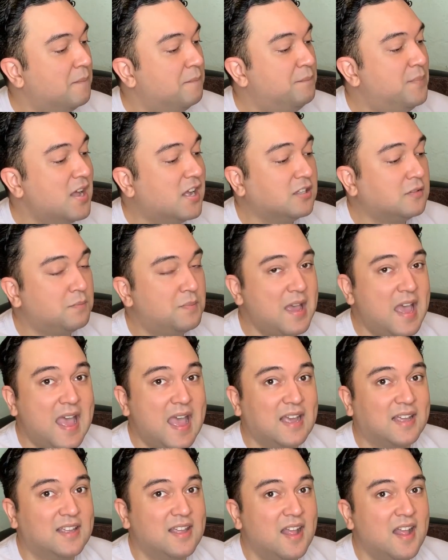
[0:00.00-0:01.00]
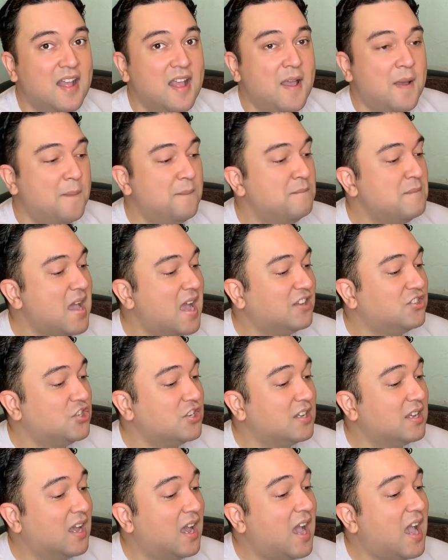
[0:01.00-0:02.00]
belt bag,
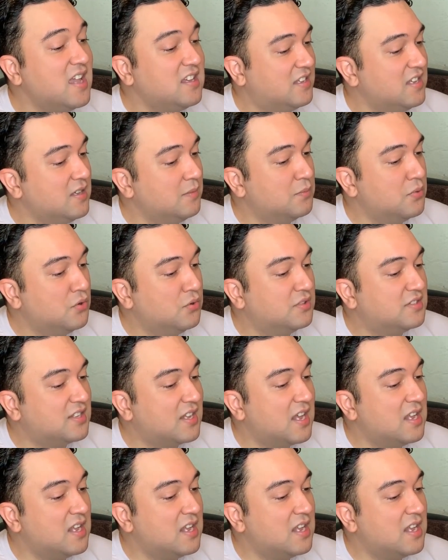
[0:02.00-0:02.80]
matching hiking boots,